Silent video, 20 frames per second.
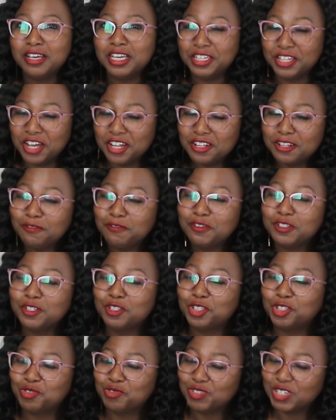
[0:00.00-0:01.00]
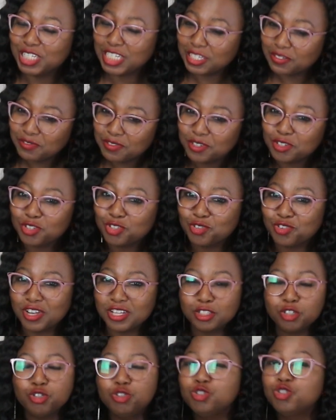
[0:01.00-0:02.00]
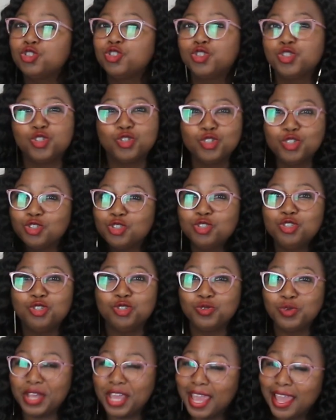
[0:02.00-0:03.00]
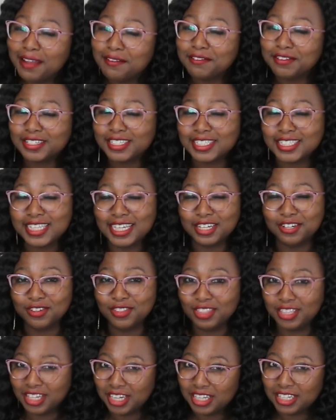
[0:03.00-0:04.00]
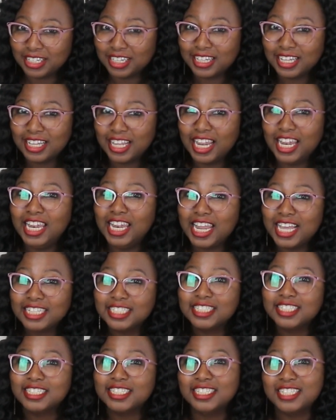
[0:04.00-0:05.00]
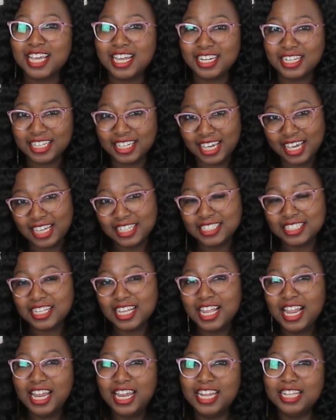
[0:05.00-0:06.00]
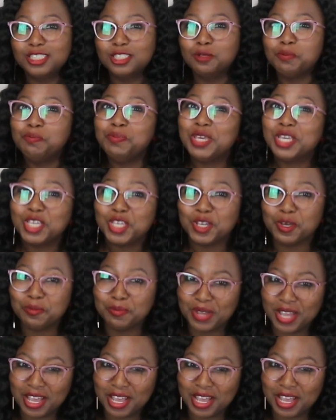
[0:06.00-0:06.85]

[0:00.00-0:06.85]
in order for you to relieve your stress, you shouldn't do every single thing. Learn to delegate. Learn to pick your